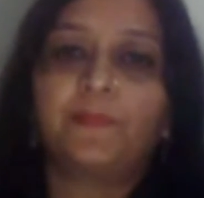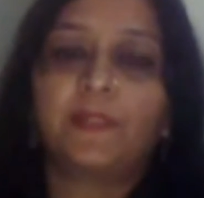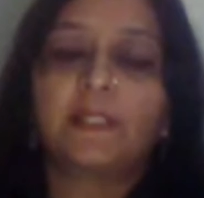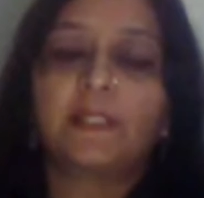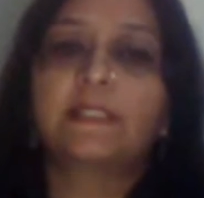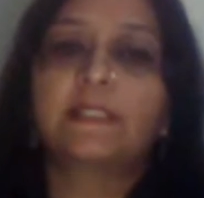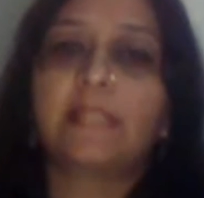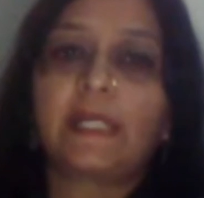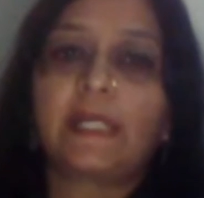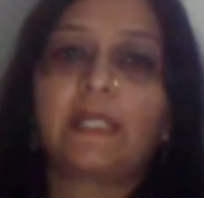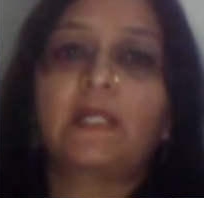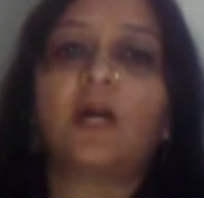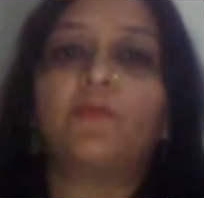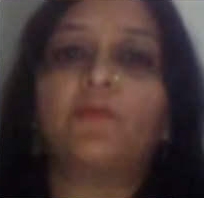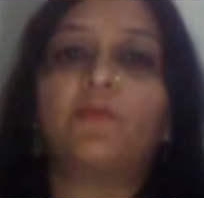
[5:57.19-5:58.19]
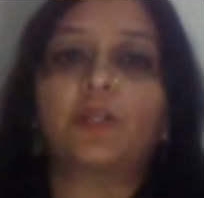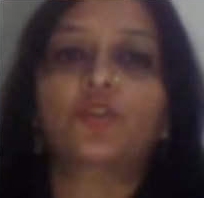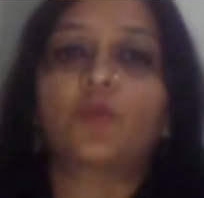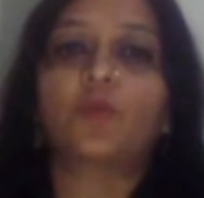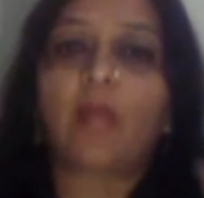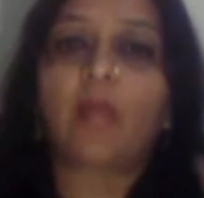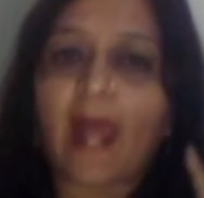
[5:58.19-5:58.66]
state governments should
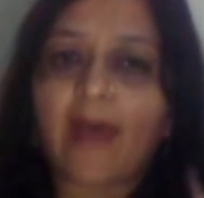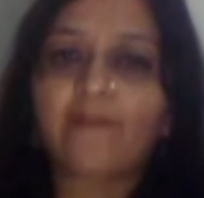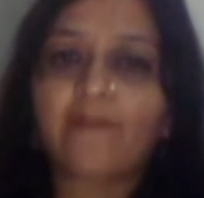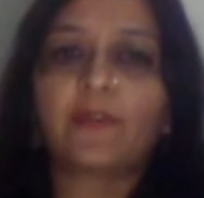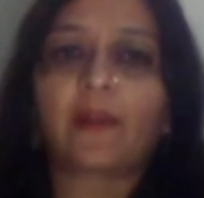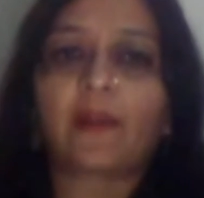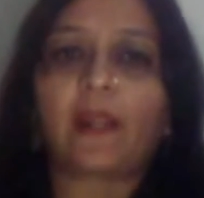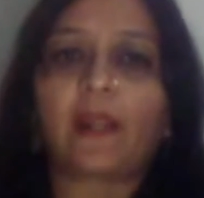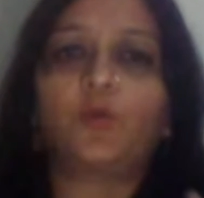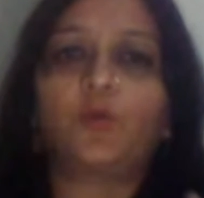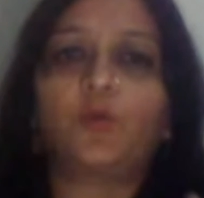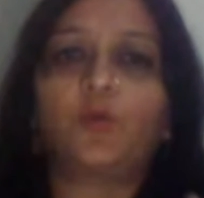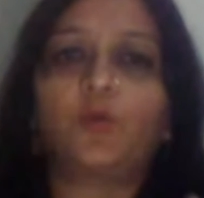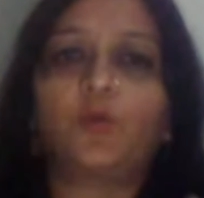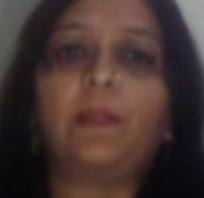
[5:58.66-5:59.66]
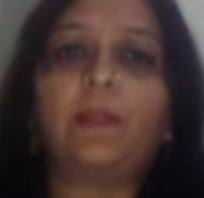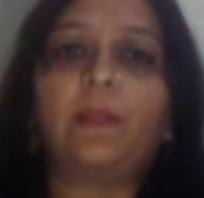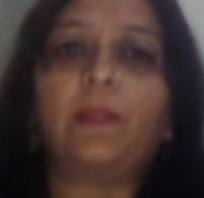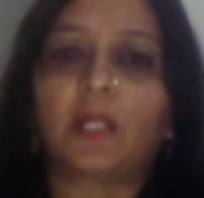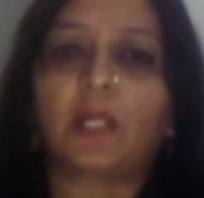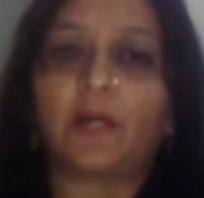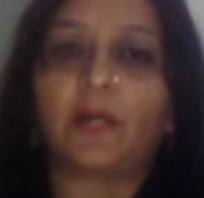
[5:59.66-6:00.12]
have the right to
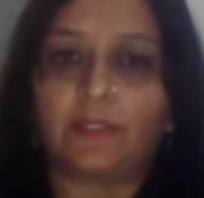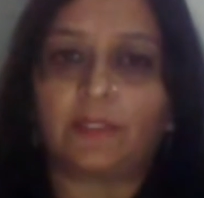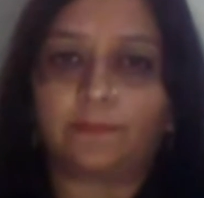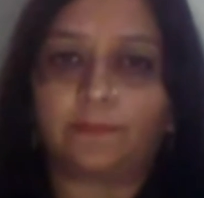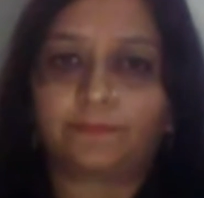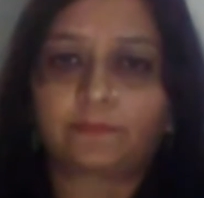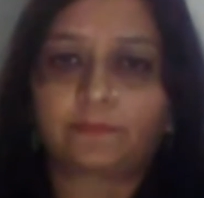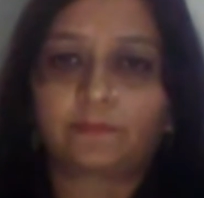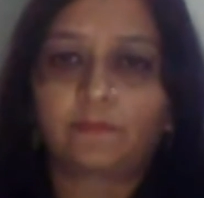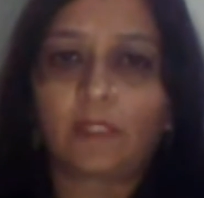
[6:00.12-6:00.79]
impeach the governor.